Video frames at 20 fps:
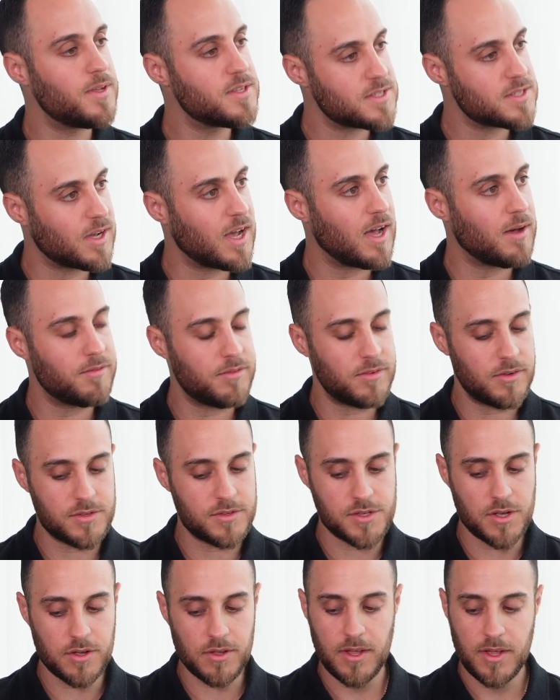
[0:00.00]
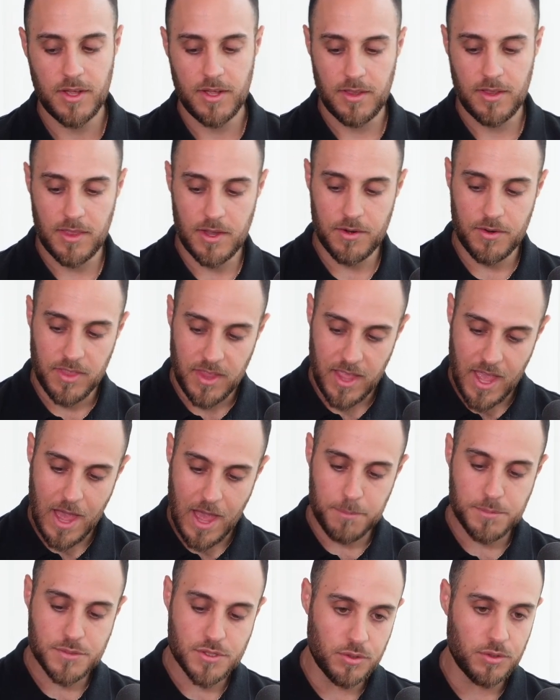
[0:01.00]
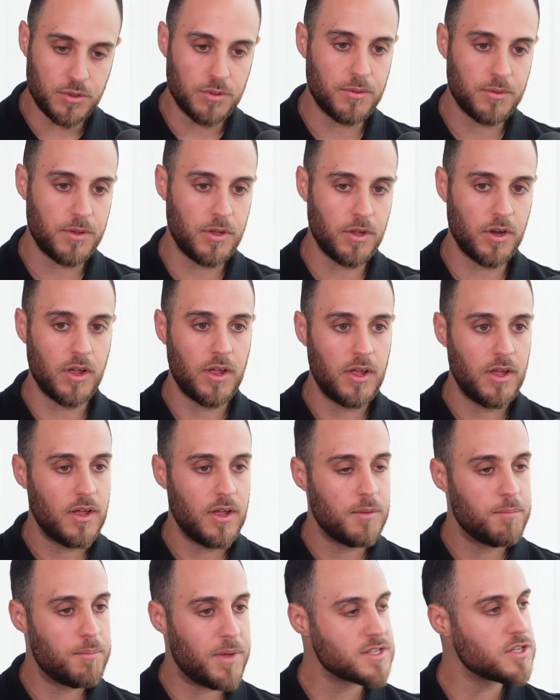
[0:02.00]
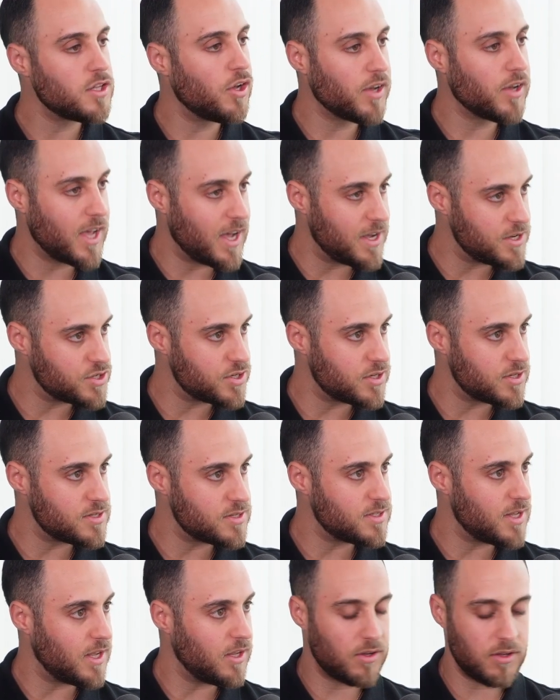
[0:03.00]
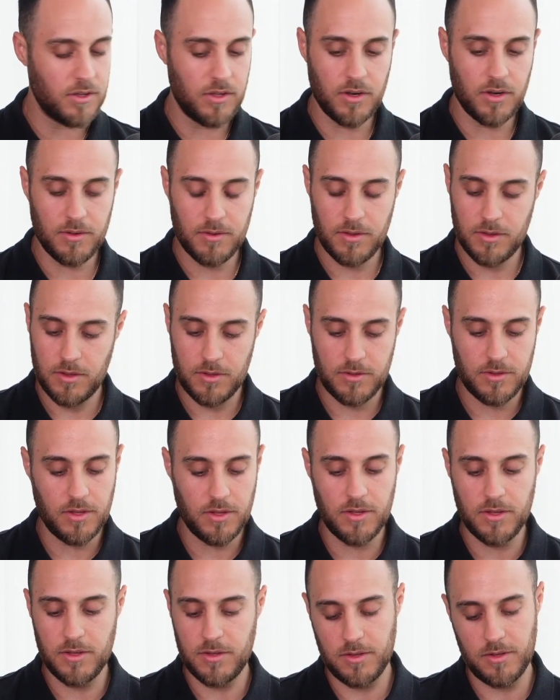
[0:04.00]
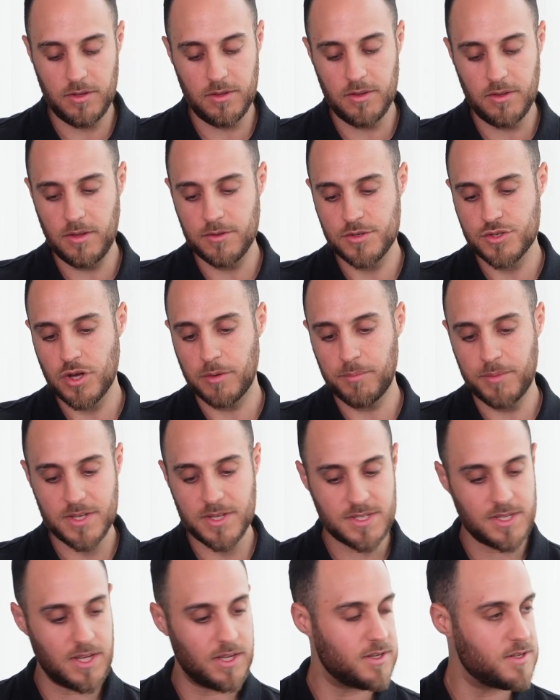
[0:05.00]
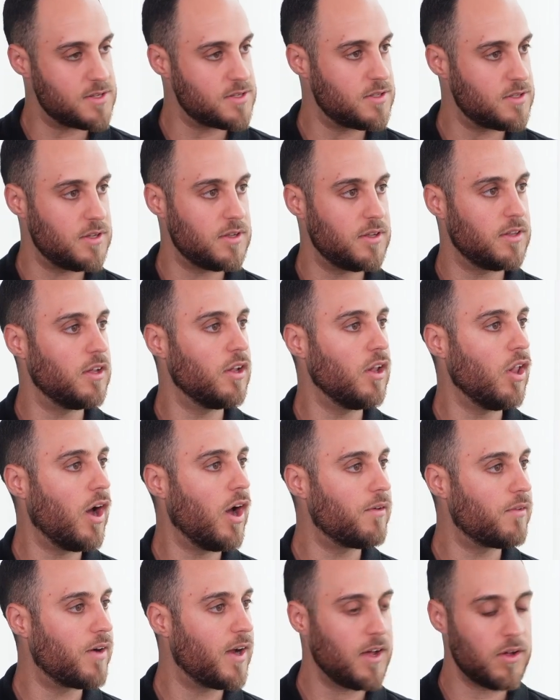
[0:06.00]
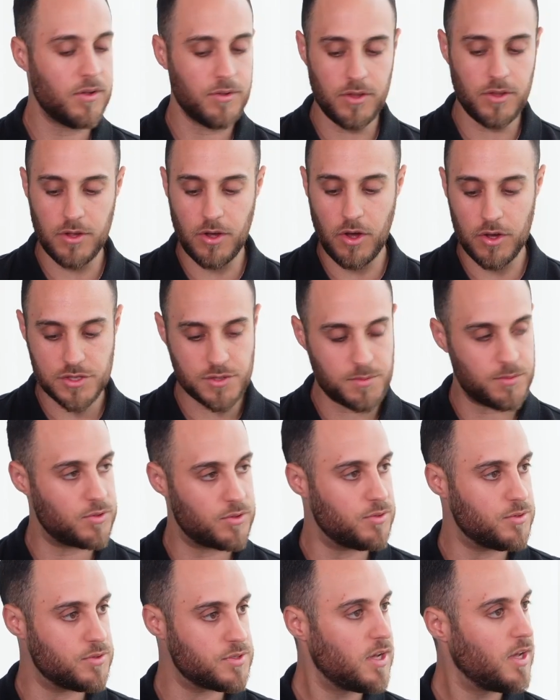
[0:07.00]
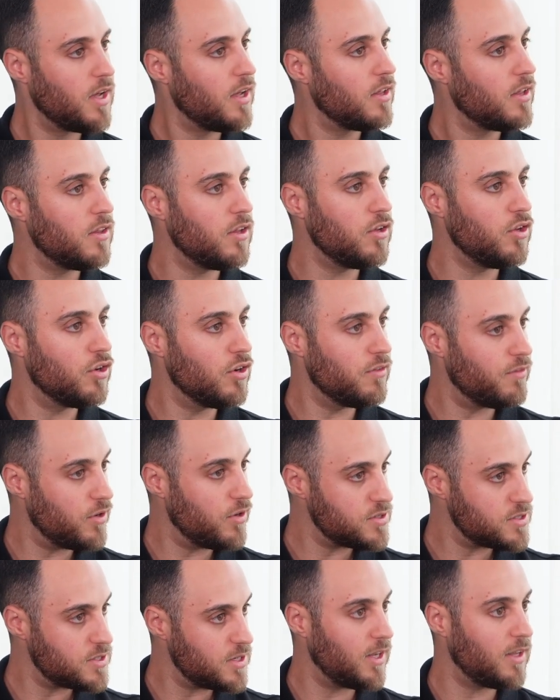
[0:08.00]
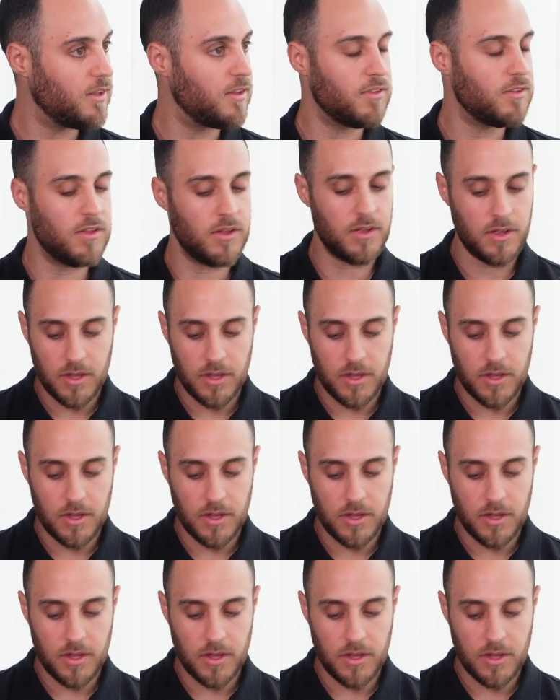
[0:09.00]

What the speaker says: piece of comfort. So they're in the absolute, best locations that the shopping centers, the light rail, the hospitals, the university,